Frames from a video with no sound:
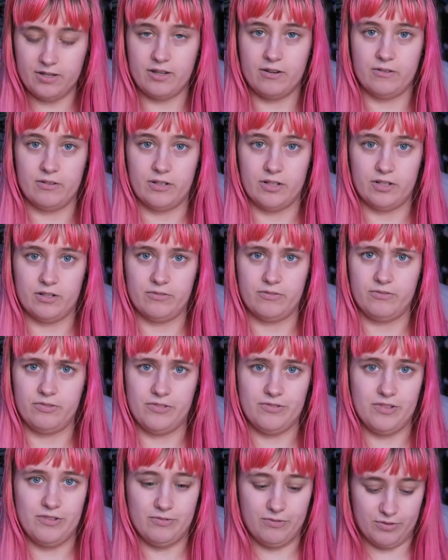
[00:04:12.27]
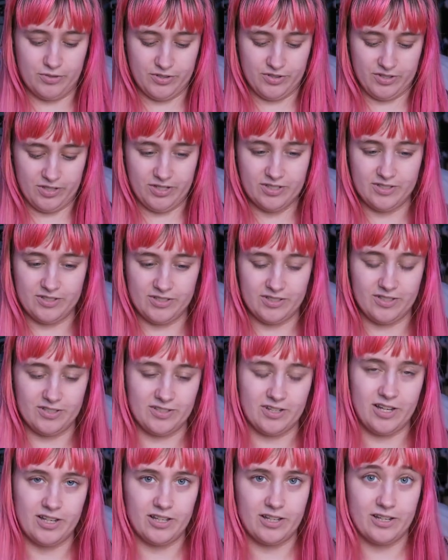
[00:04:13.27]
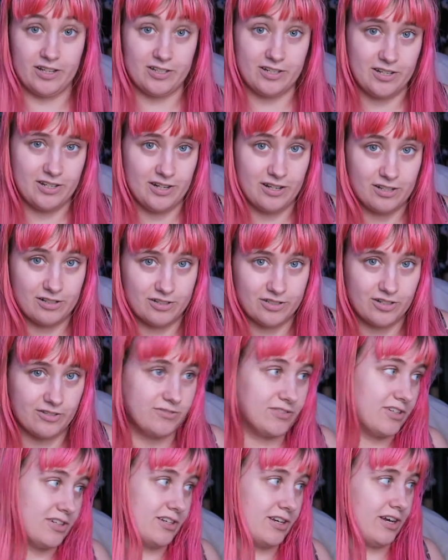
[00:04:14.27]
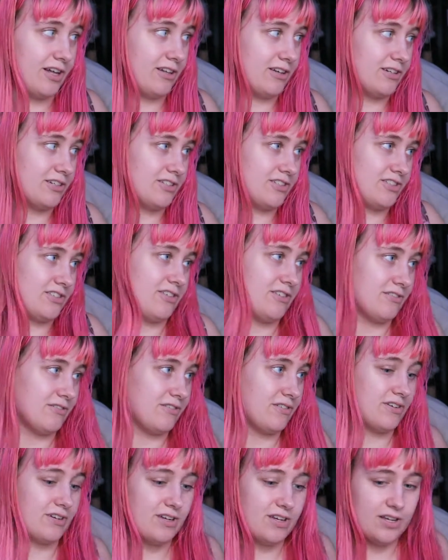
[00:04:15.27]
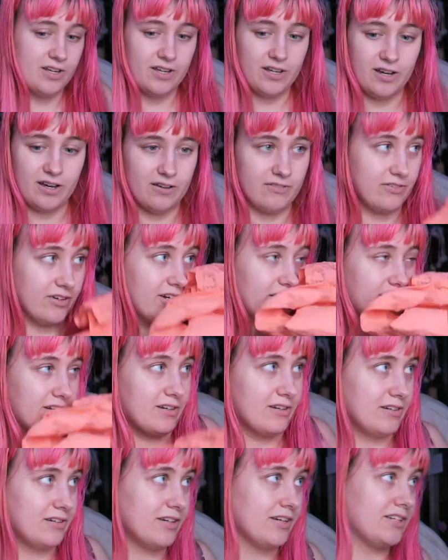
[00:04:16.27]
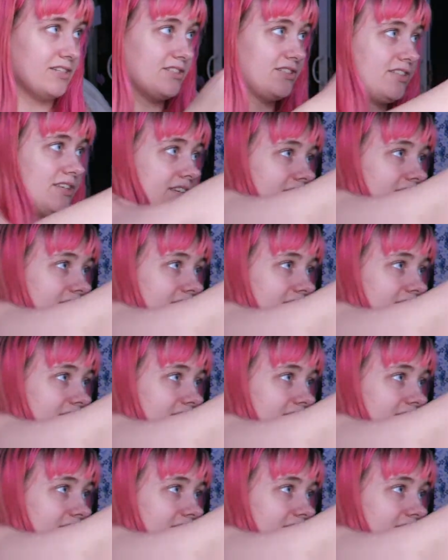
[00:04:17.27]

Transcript: they were 54 cents because I had like a $10 off $10. So I figured I'd just